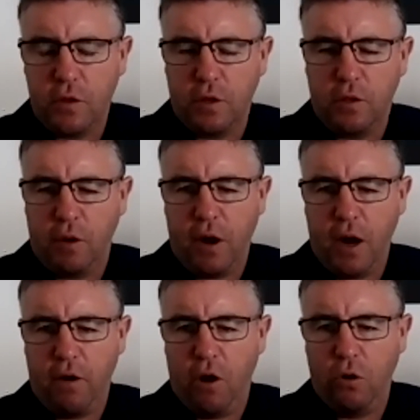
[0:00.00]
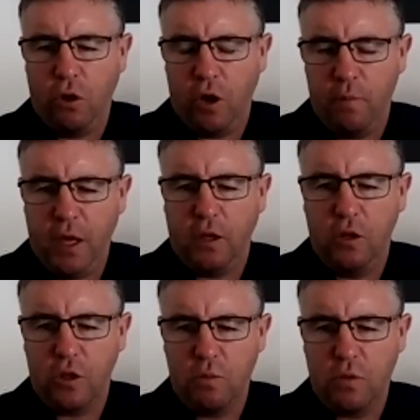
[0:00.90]
So there are a whole lot of
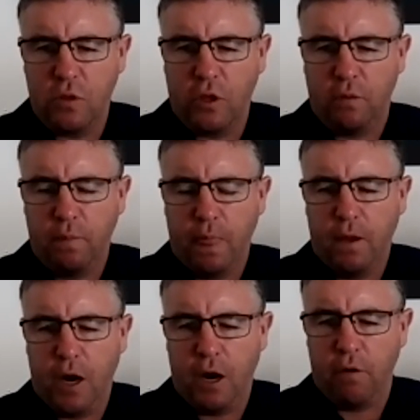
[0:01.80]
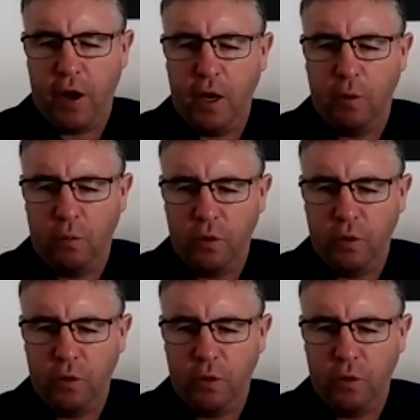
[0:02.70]
mechanisms that are available.